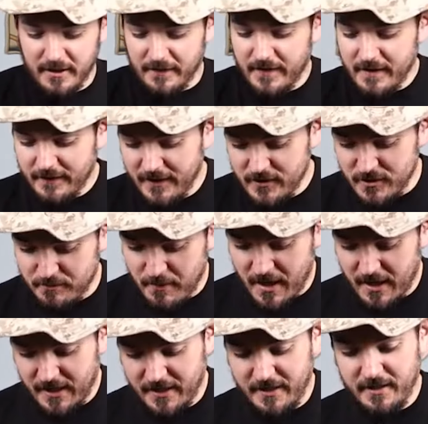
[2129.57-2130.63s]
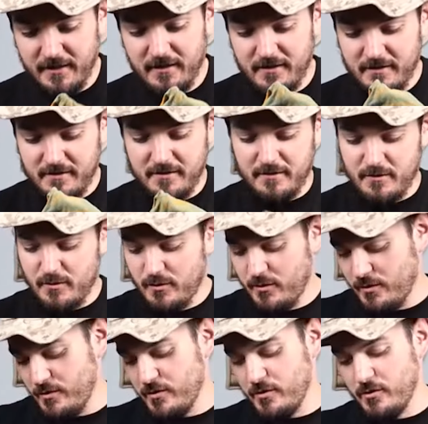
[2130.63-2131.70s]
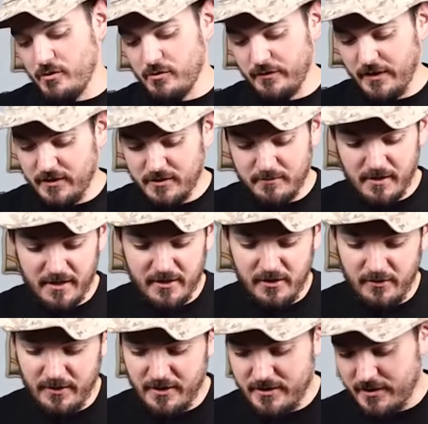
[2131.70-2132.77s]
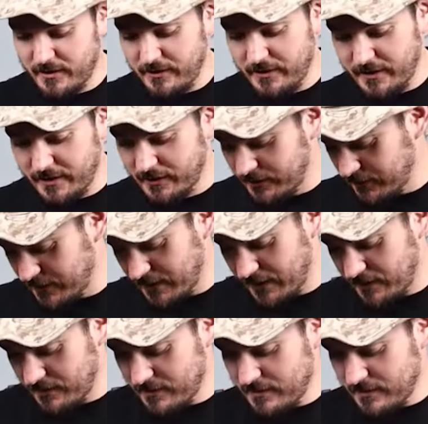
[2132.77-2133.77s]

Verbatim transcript: think these are my, oh, these are my unit shirts here. Okay.